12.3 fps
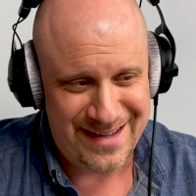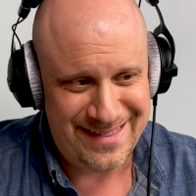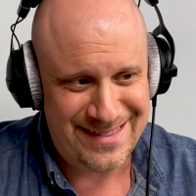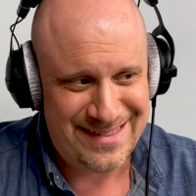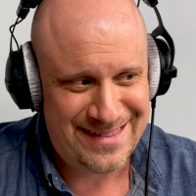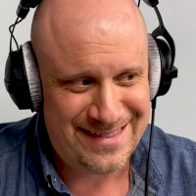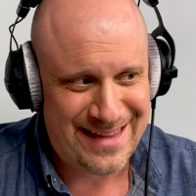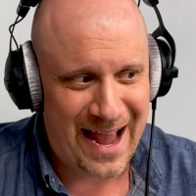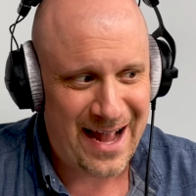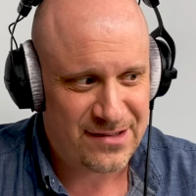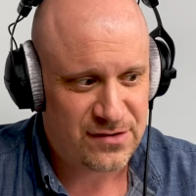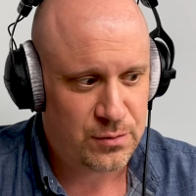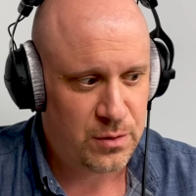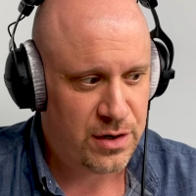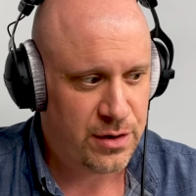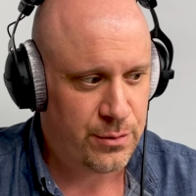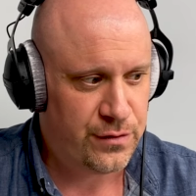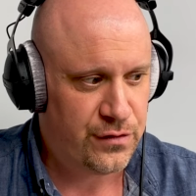and that's
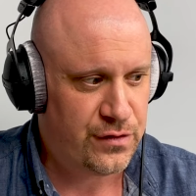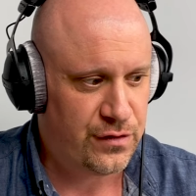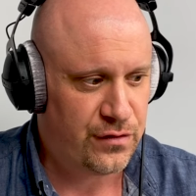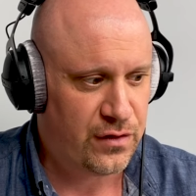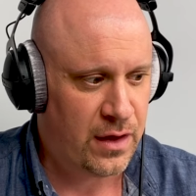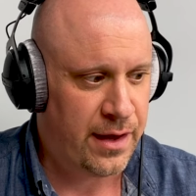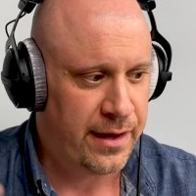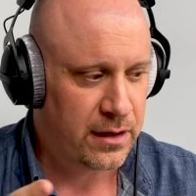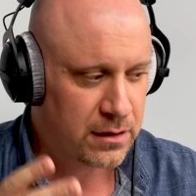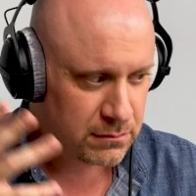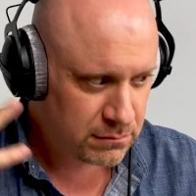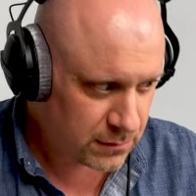where it was just like,